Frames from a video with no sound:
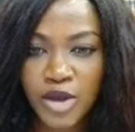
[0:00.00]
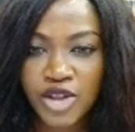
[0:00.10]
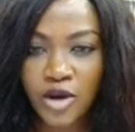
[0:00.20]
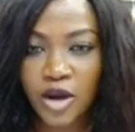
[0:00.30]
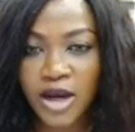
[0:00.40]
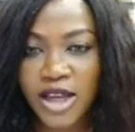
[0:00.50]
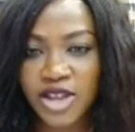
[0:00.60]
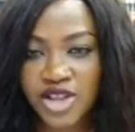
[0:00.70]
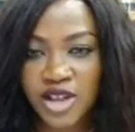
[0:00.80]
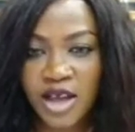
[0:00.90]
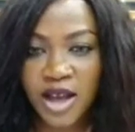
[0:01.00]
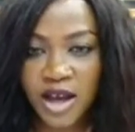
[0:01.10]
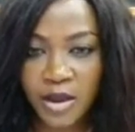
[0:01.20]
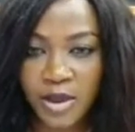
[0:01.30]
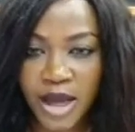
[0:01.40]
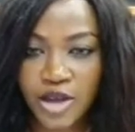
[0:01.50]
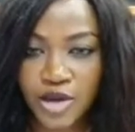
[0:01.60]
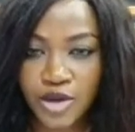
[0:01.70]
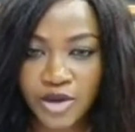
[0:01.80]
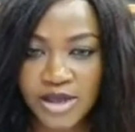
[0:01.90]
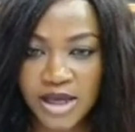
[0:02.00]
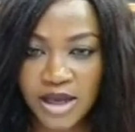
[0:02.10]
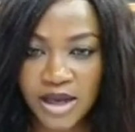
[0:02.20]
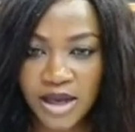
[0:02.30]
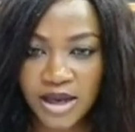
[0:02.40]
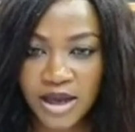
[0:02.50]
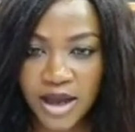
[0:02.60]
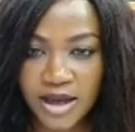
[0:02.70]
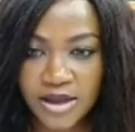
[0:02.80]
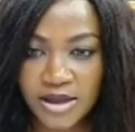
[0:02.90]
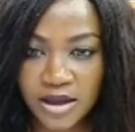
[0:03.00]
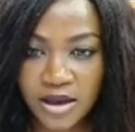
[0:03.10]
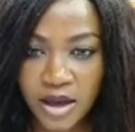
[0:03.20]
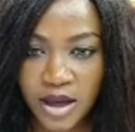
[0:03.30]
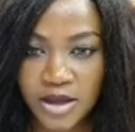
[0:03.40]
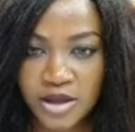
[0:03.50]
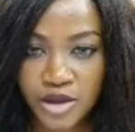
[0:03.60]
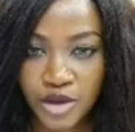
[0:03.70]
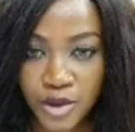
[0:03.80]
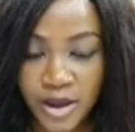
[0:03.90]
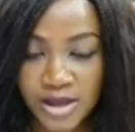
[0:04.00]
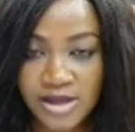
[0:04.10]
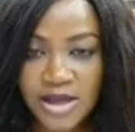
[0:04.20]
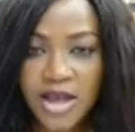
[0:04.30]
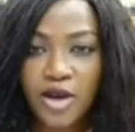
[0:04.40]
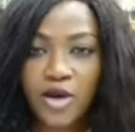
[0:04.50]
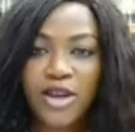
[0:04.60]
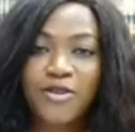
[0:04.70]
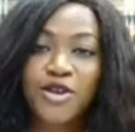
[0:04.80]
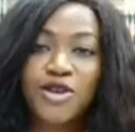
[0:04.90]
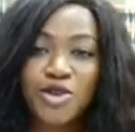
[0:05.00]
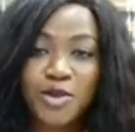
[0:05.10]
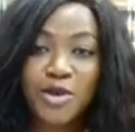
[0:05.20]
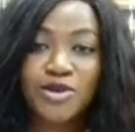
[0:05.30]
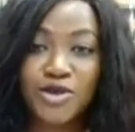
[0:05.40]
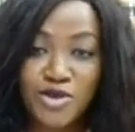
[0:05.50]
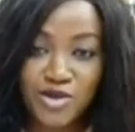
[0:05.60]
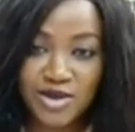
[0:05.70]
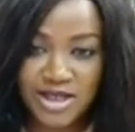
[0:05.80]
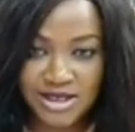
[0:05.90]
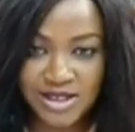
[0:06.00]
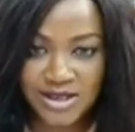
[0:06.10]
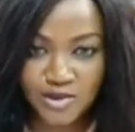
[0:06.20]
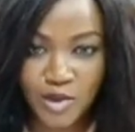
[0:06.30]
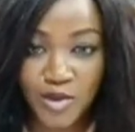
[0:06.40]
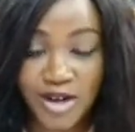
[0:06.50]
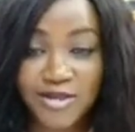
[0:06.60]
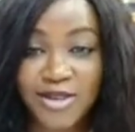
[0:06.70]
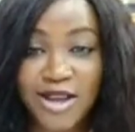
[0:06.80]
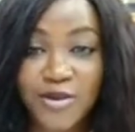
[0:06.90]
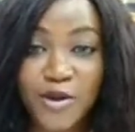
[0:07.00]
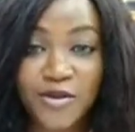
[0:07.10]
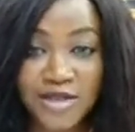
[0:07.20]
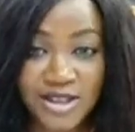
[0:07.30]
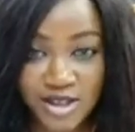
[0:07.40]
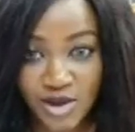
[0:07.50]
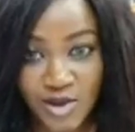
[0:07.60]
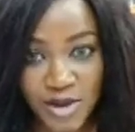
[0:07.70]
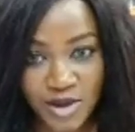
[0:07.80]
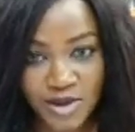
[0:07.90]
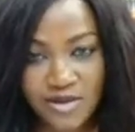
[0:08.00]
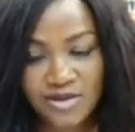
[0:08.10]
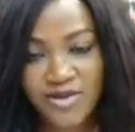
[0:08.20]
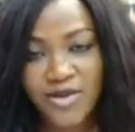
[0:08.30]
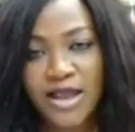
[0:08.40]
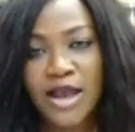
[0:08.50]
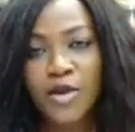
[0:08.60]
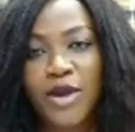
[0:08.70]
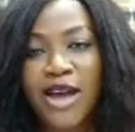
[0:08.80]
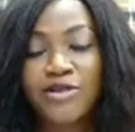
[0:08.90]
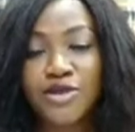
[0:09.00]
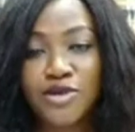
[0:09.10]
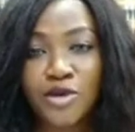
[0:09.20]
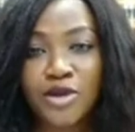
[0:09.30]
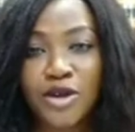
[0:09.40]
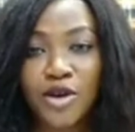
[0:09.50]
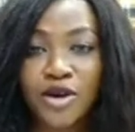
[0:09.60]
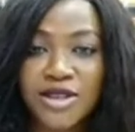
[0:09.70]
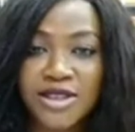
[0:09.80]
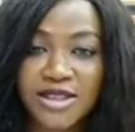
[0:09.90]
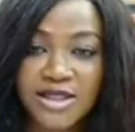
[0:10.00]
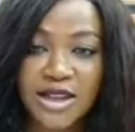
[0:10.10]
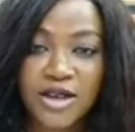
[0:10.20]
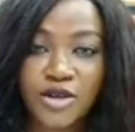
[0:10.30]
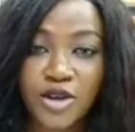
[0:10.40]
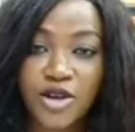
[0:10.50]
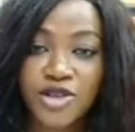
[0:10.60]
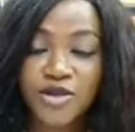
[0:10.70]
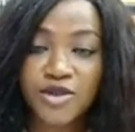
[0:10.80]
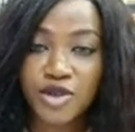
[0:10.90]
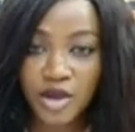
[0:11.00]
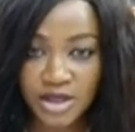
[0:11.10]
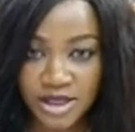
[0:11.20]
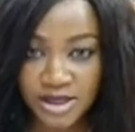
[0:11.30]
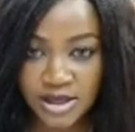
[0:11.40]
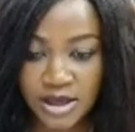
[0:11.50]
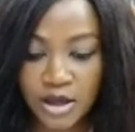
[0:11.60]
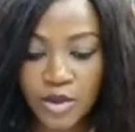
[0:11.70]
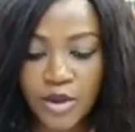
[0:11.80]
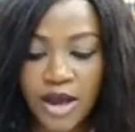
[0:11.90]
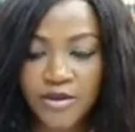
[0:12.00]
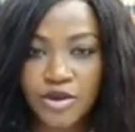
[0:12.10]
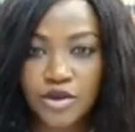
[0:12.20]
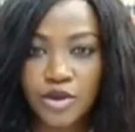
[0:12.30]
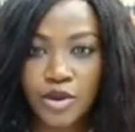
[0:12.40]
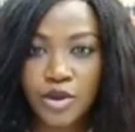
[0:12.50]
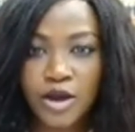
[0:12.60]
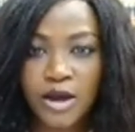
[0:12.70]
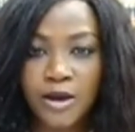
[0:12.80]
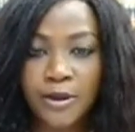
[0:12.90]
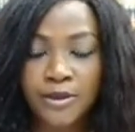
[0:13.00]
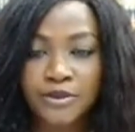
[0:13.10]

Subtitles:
which college are you using in Canada and US? Okay, for you to be able to know this, we would have to have a conversation with you. We have to know the course you've studied. We have to know